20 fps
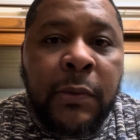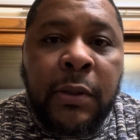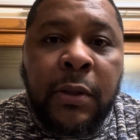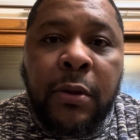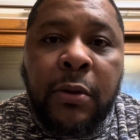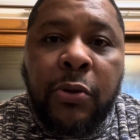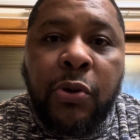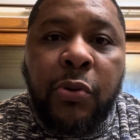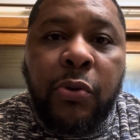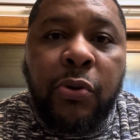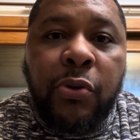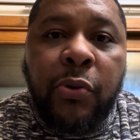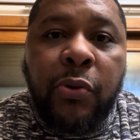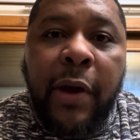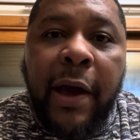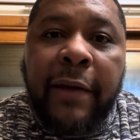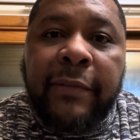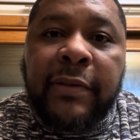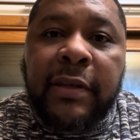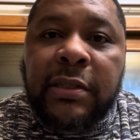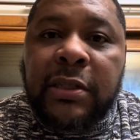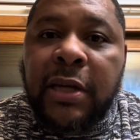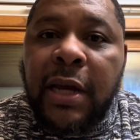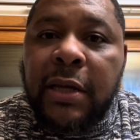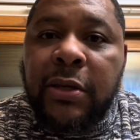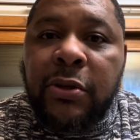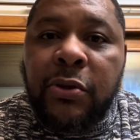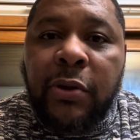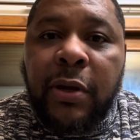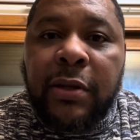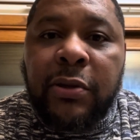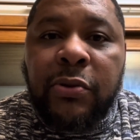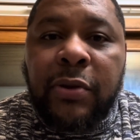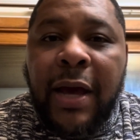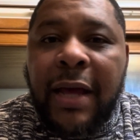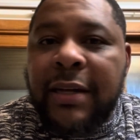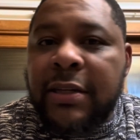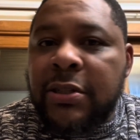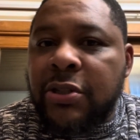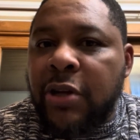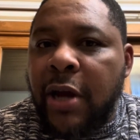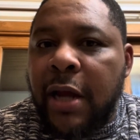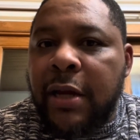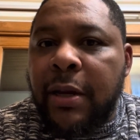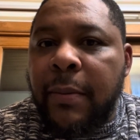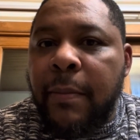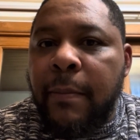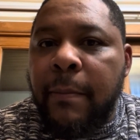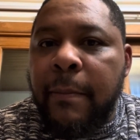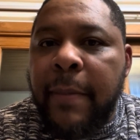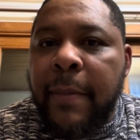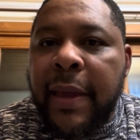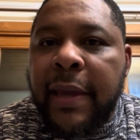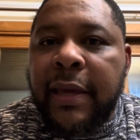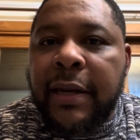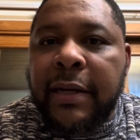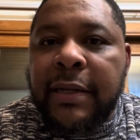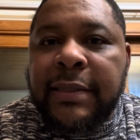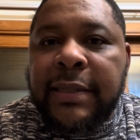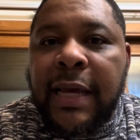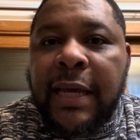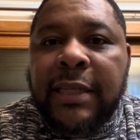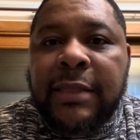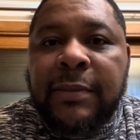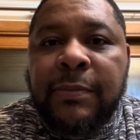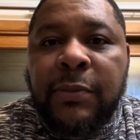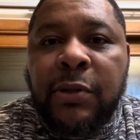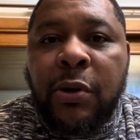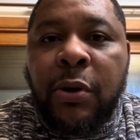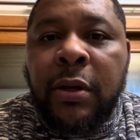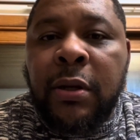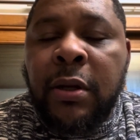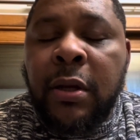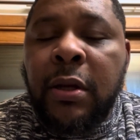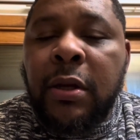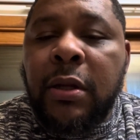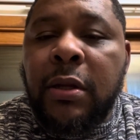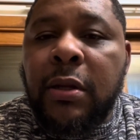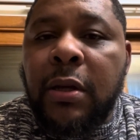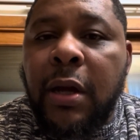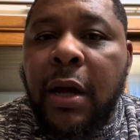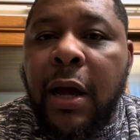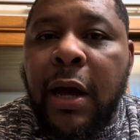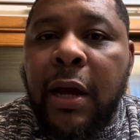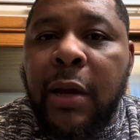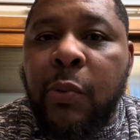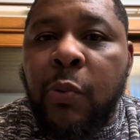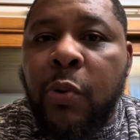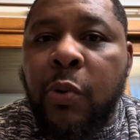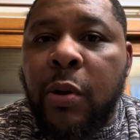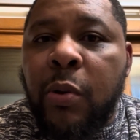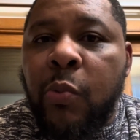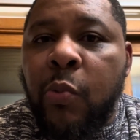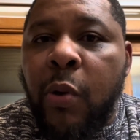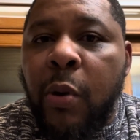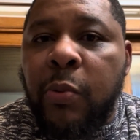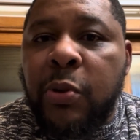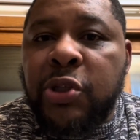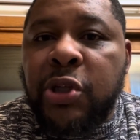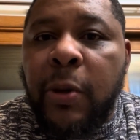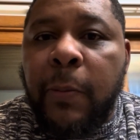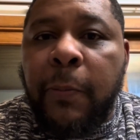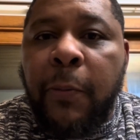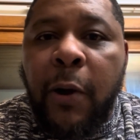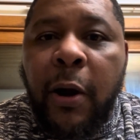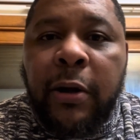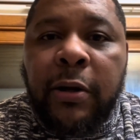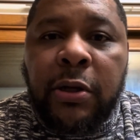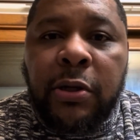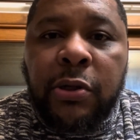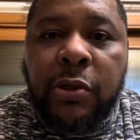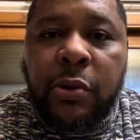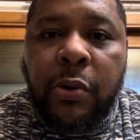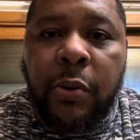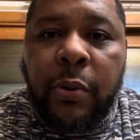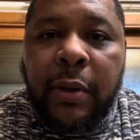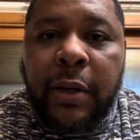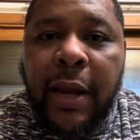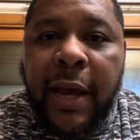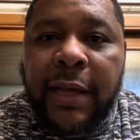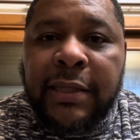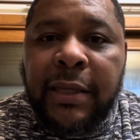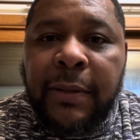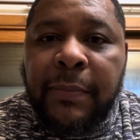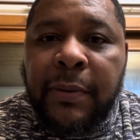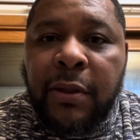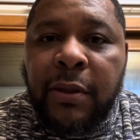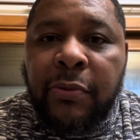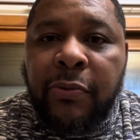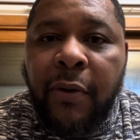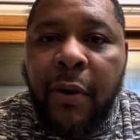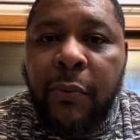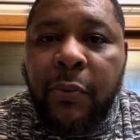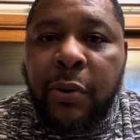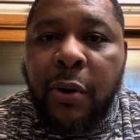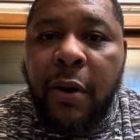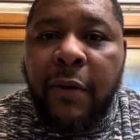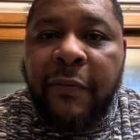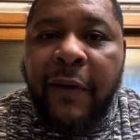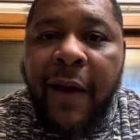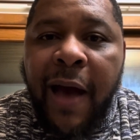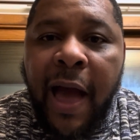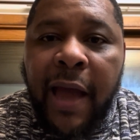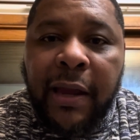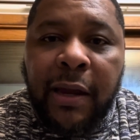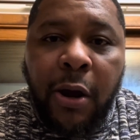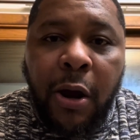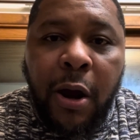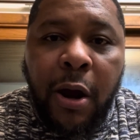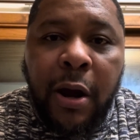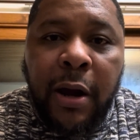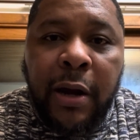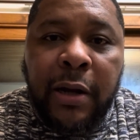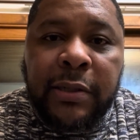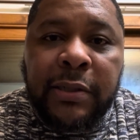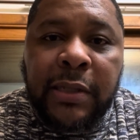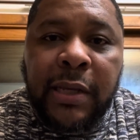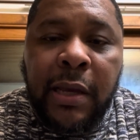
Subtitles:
You got to try to make an assessment on what was your partner doing. Has he been throwing off high cards?